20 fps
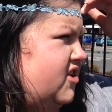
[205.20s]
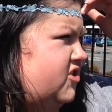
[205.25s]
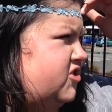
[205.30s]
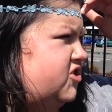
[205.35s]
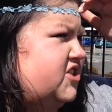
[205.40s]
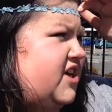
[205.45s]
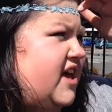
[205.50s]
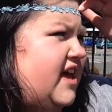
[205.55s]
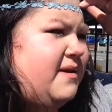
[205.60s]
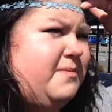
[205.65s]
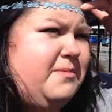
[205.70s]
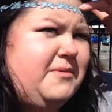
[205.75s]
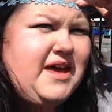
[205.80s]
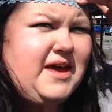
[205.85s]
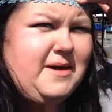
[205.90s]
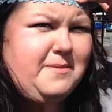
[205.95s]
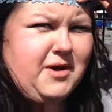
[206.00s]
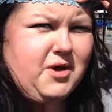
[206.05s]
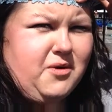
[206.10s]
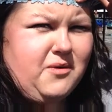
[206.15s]
just keep
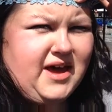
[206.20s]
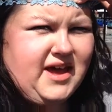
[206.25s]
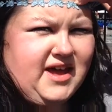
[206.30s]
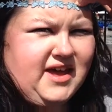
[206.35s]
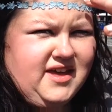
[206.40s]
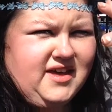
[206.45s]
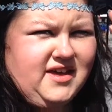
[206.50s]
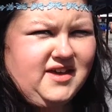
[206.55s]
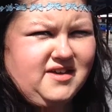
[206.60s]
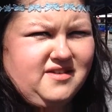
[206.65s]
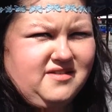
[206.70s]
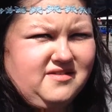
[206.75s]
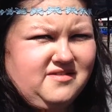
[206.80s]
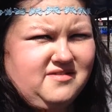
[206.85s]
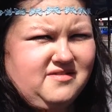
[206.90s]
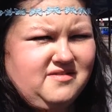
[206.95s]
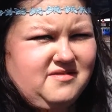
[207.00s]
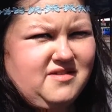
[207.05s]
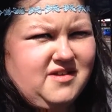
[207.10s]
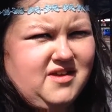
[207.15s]
keep it quite yeah,
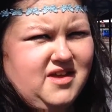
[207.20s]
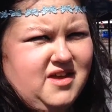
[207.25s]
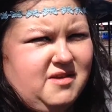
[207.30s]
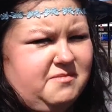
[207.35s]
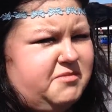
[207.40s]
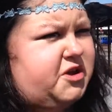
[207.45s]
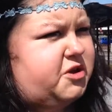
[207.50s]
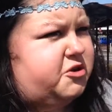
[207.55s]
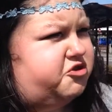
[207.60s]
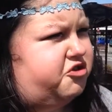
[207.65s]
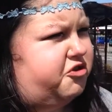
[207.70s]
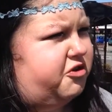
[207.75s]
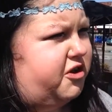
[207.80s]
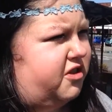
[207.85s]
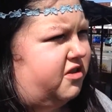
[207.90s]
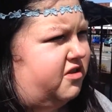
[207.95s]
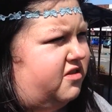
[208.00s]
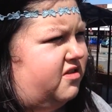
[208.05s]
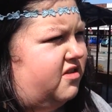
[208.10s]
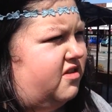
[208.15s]
yeah.
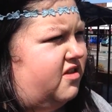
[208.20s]
neutral.